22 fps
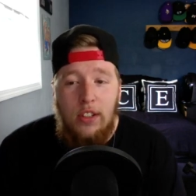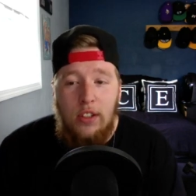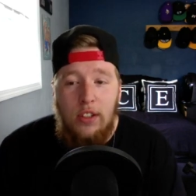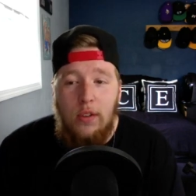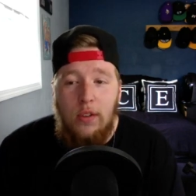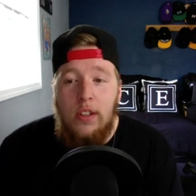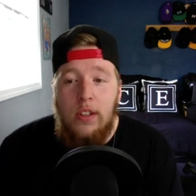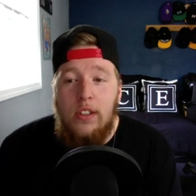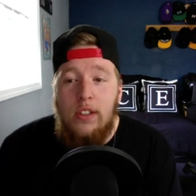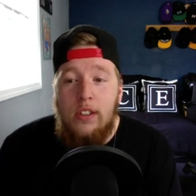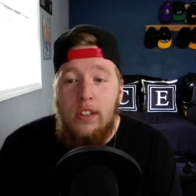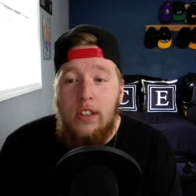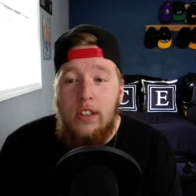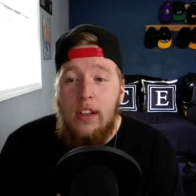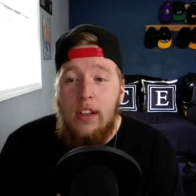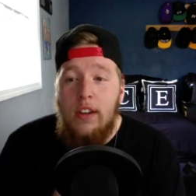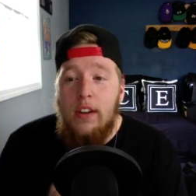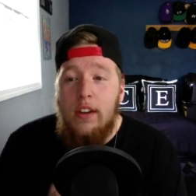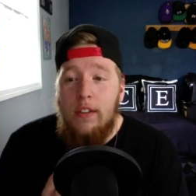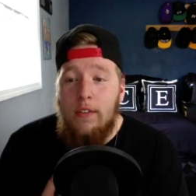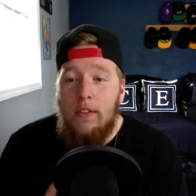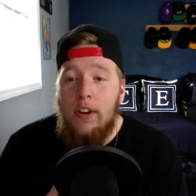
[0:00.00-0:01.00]
So it's
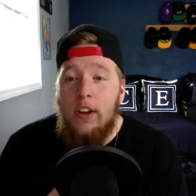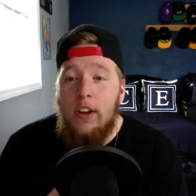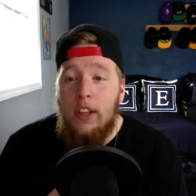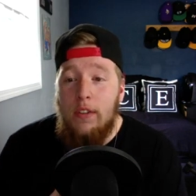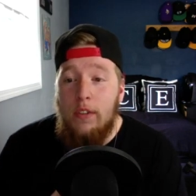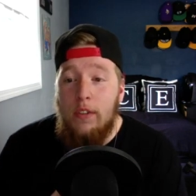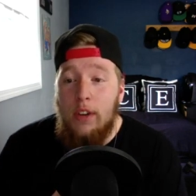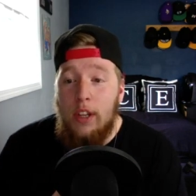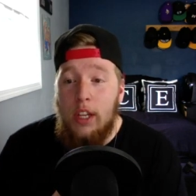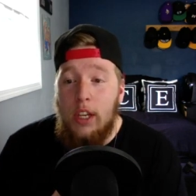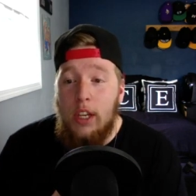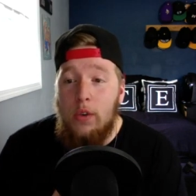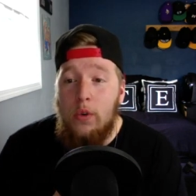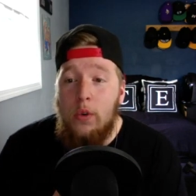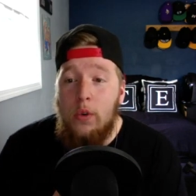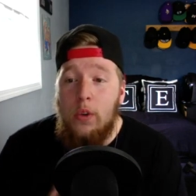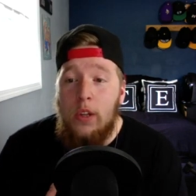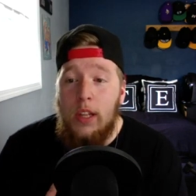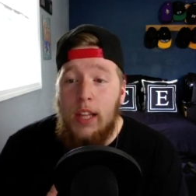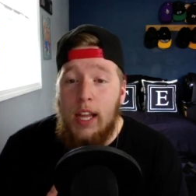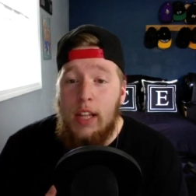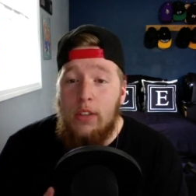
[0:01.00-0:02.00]
really, really
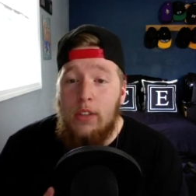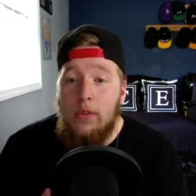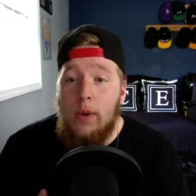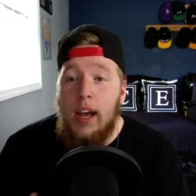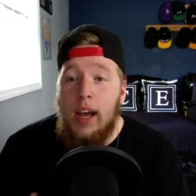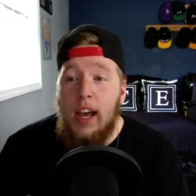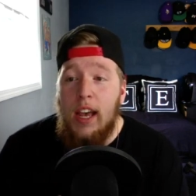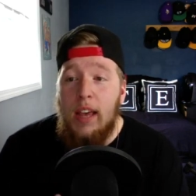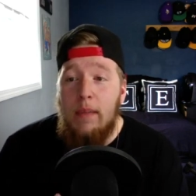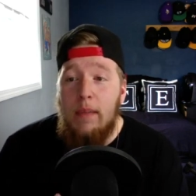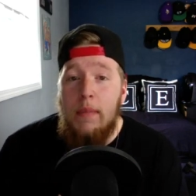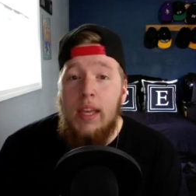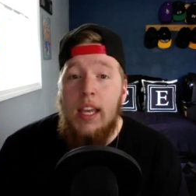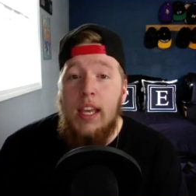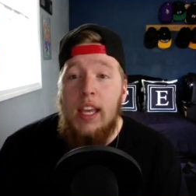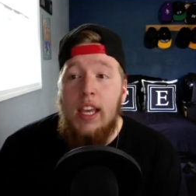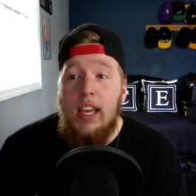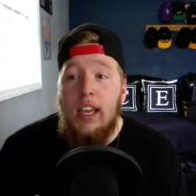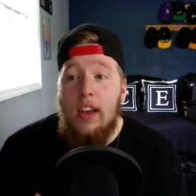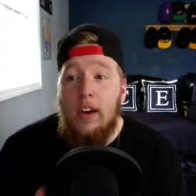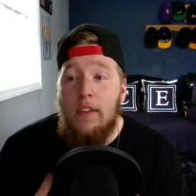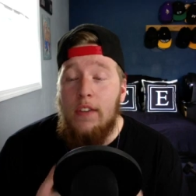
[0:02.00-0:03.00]
cool. And that's why
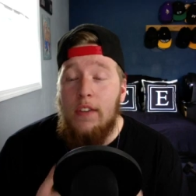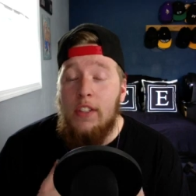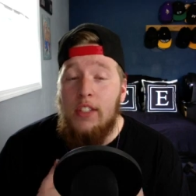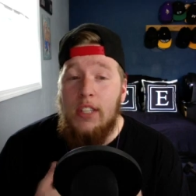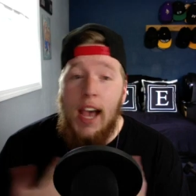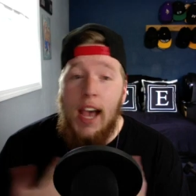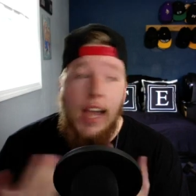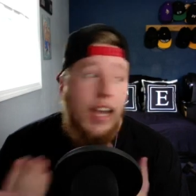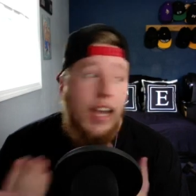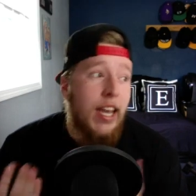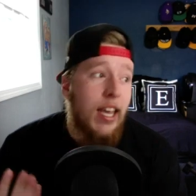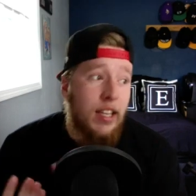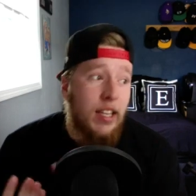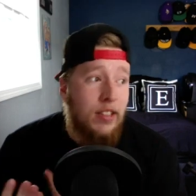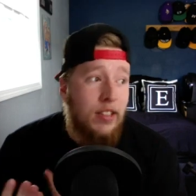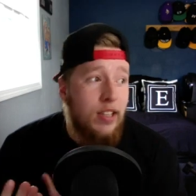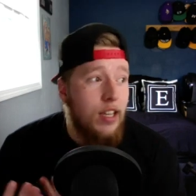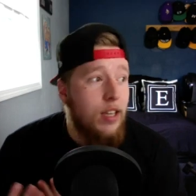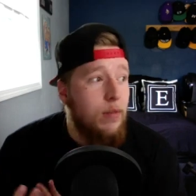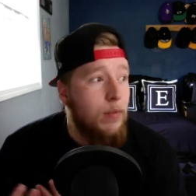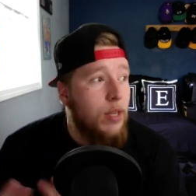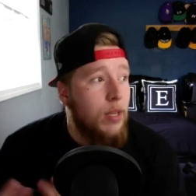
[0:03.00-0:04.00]
me, obviously, I can't
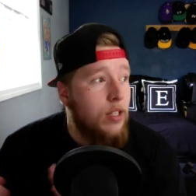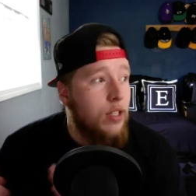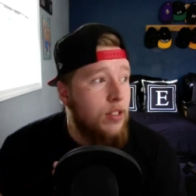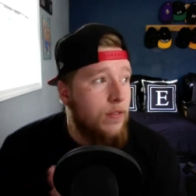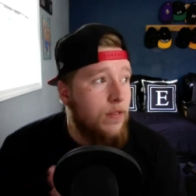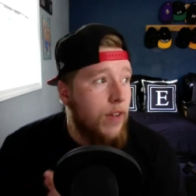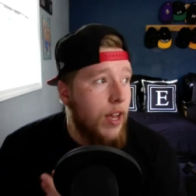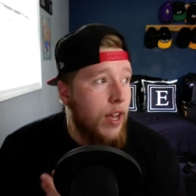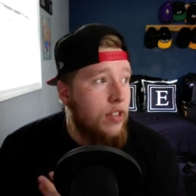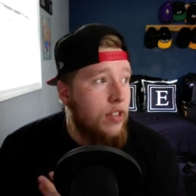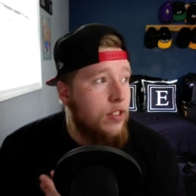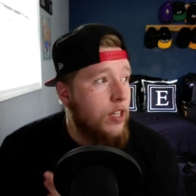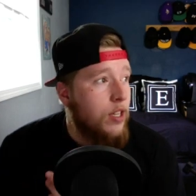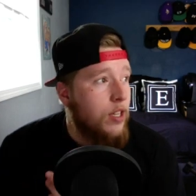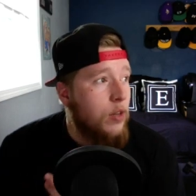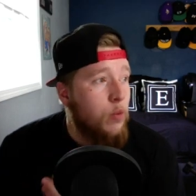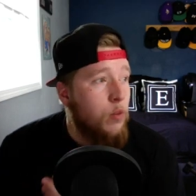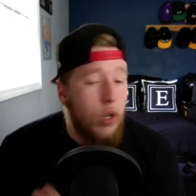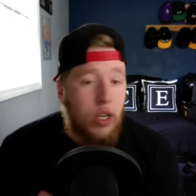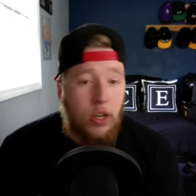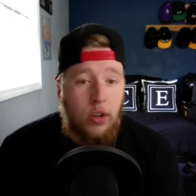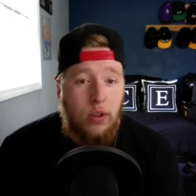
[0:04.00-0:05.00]
sing because if I
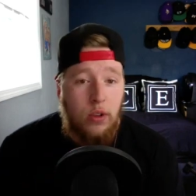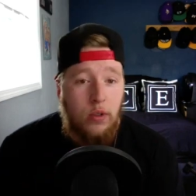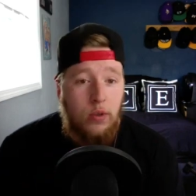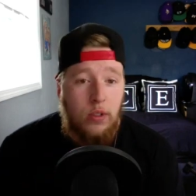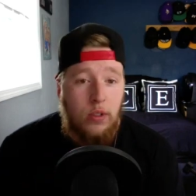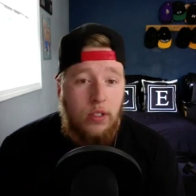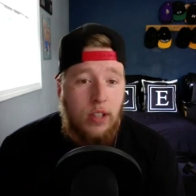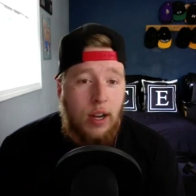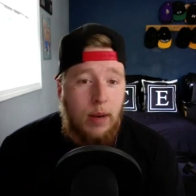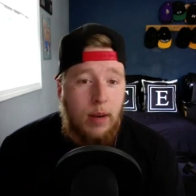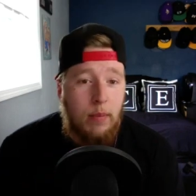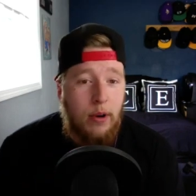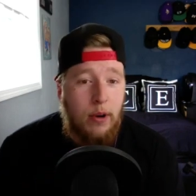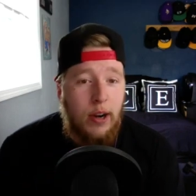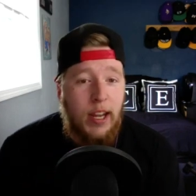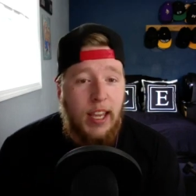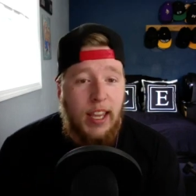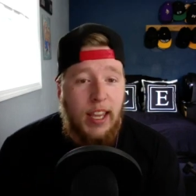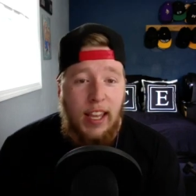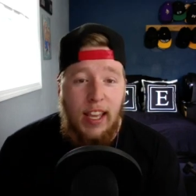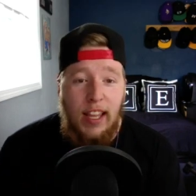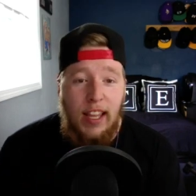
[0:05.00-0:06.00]
sing, Windows will start
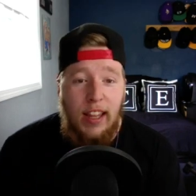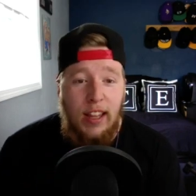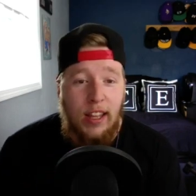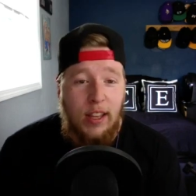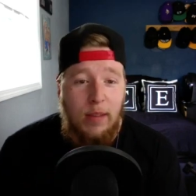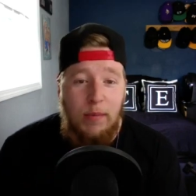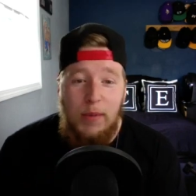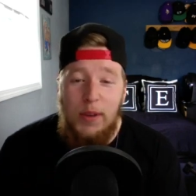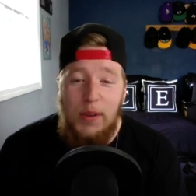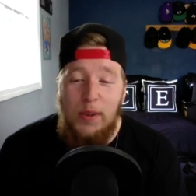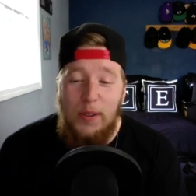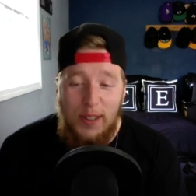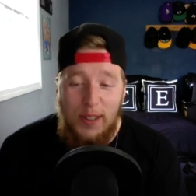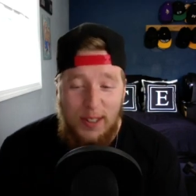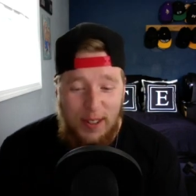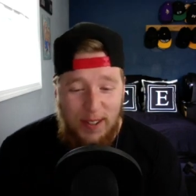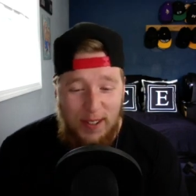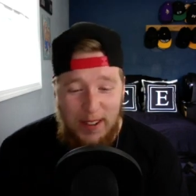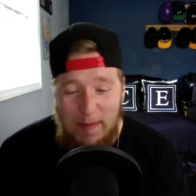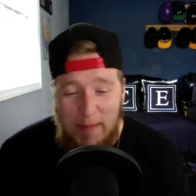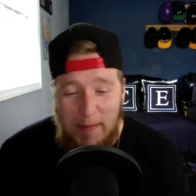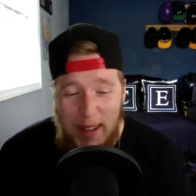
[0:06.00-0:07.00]
breaking and the computer
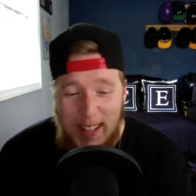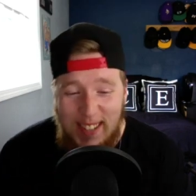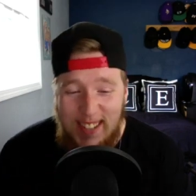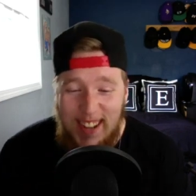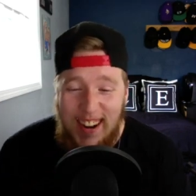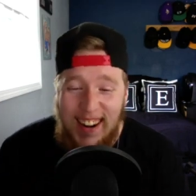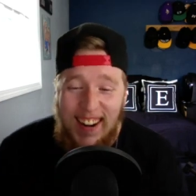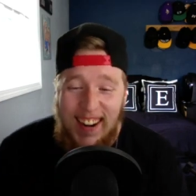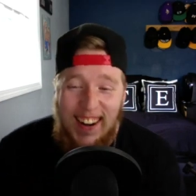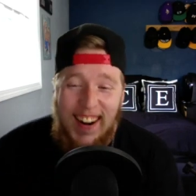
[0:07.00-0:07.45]
screen might start